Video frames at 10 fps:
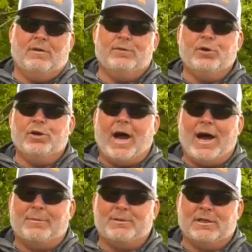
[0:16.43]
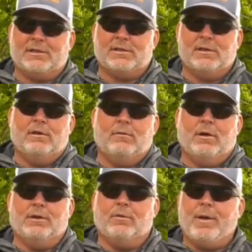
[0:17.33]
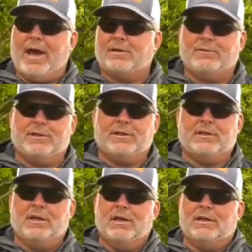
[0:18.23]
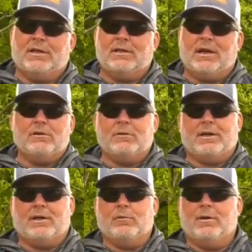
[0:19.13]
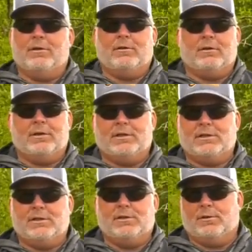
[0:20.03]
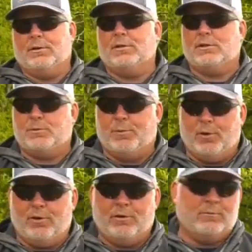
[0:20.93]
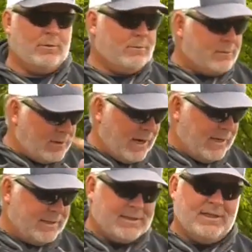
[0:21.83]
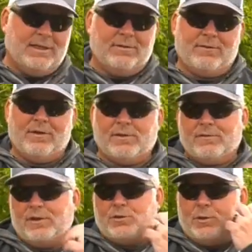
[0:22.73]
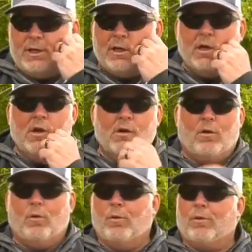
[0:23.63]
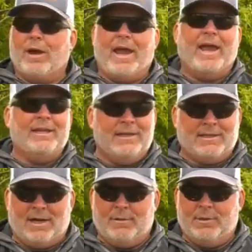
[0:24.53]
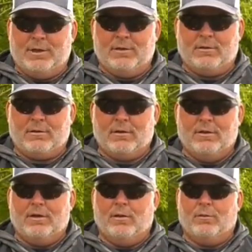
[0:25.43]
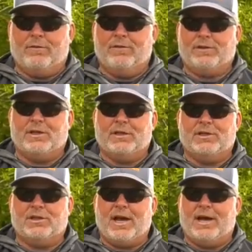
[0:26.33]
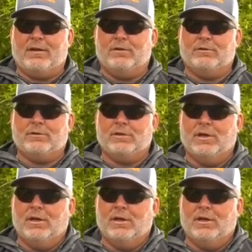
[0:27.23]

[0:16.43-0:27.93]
of good optics when you're bass fishing. And I, I don't care whether it's during the spawn when we're trying to see the fish visually, or any time of year that we're fishing in the shallows